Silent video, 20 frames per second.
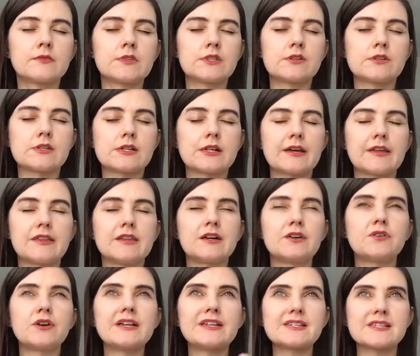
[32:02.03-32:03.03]
So it's like
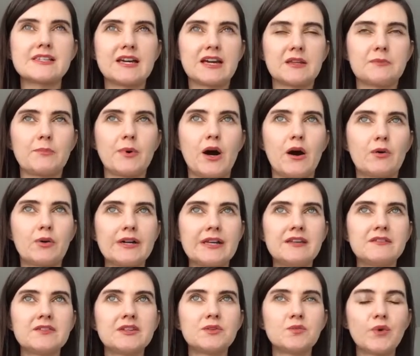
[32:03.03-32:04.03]
there is that power,
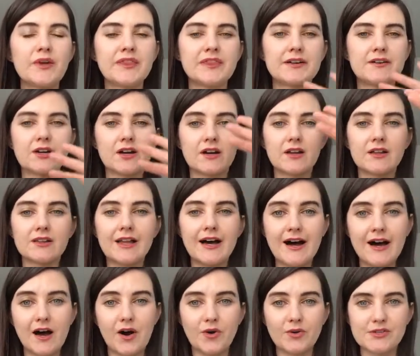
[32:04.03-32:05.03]
even when there are
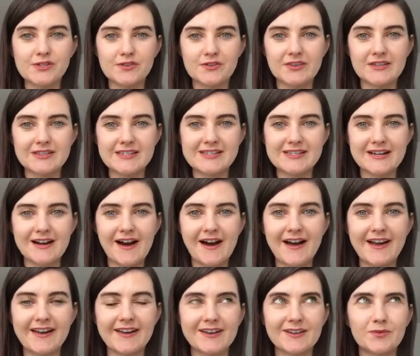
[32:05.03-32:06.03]
clouds on the
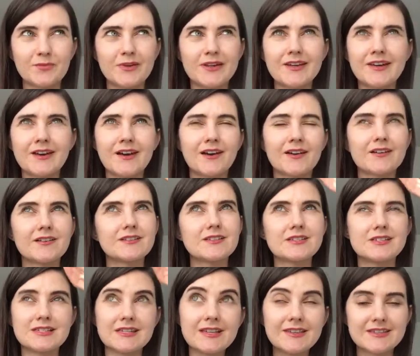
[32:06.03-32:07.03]
sky and we cannot
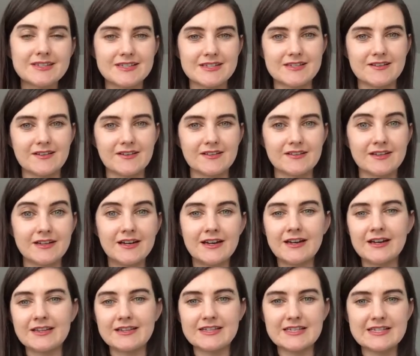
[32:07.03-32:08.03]
see the sun.
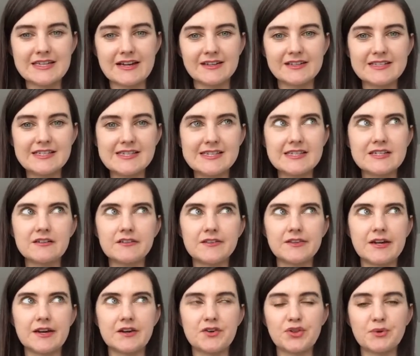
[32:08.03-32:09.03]
The sun is still
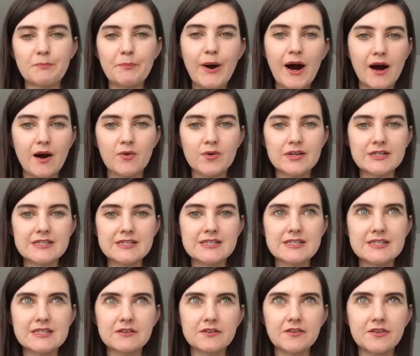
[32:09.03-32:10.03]
there, the power is
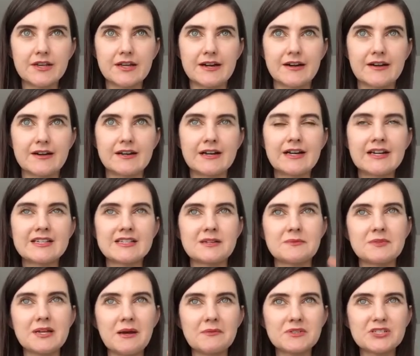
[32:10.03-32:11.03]
still there.
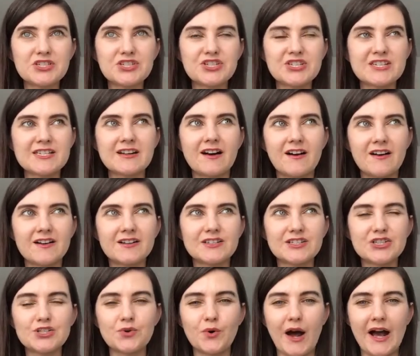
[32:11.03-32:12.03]
Sometimes it's just
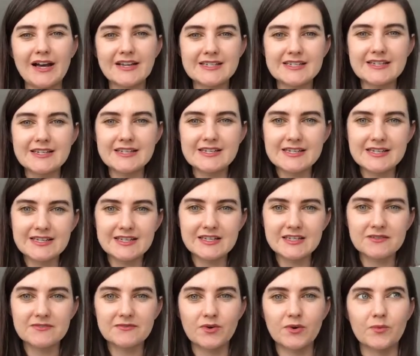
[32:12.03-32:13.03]
harder to access
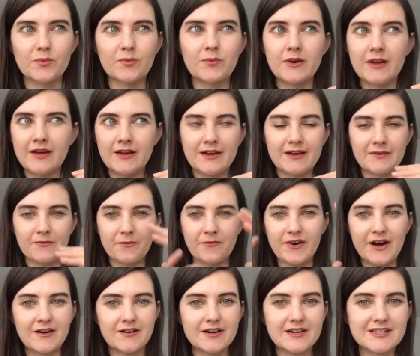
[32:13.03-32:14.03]
it for
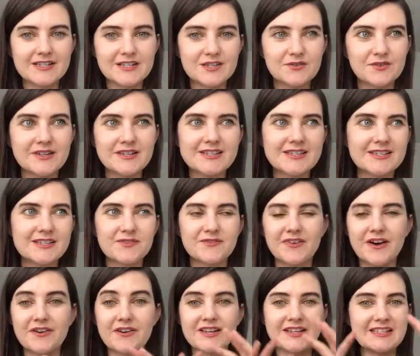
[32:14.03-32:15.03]
various reasons,
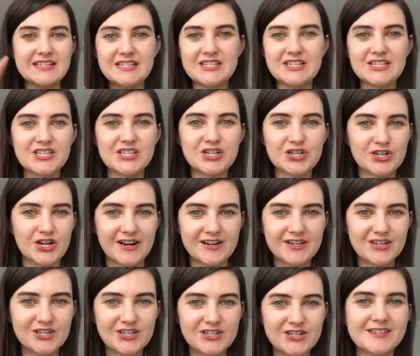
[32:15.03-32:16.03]
various
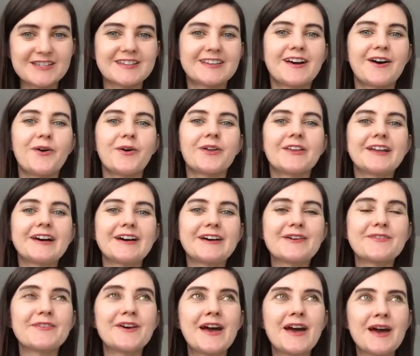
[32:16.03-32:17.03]
distractions in our
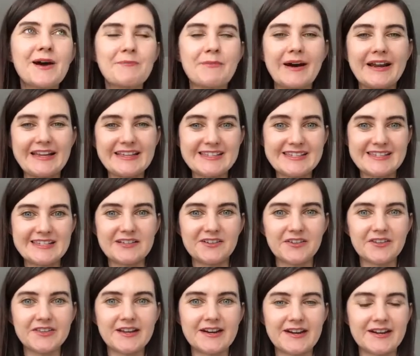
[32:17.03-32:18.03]
life, but it's
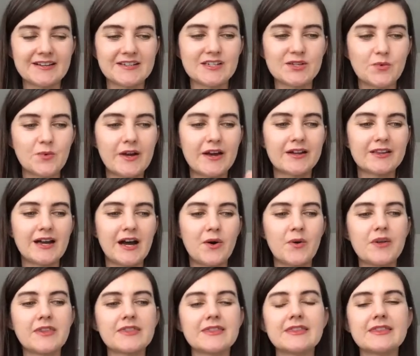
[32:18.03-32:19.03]
still there. So we are
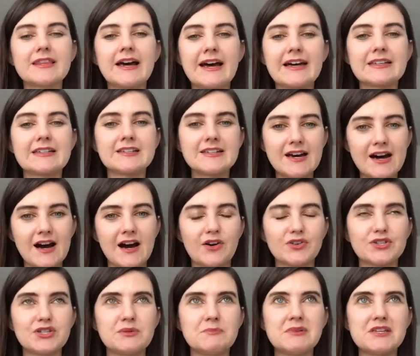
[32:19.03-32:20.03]
allowing that
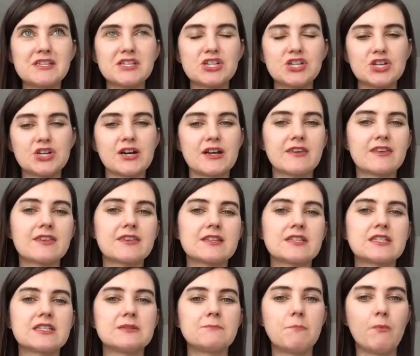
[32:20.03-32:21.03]
now to be
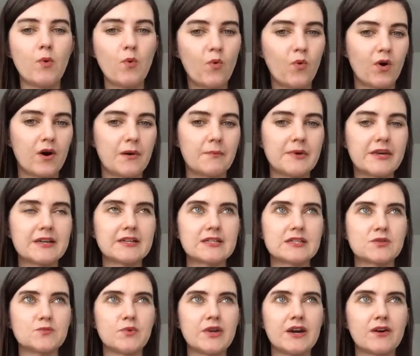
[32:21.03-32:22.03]
strengthened more
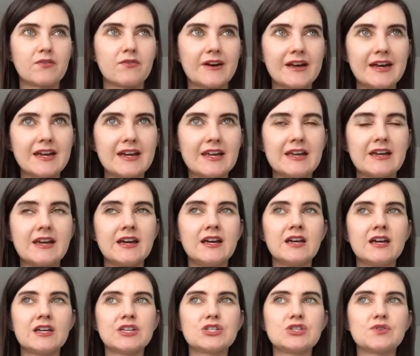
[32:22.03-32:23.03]
because we are ready
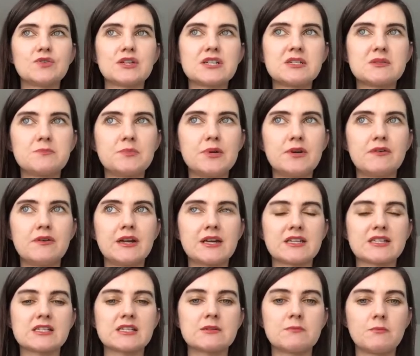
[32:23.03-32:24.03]
to
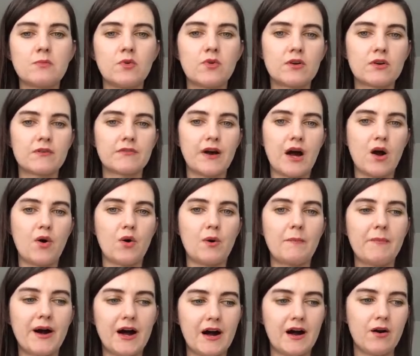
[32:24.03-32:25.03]
experience more of our
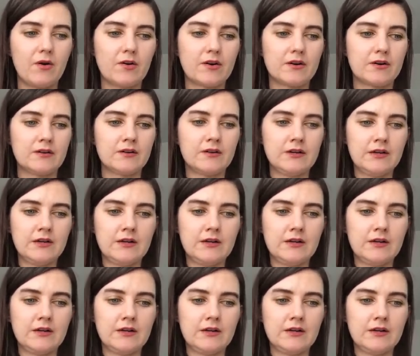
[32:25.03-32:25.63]
power.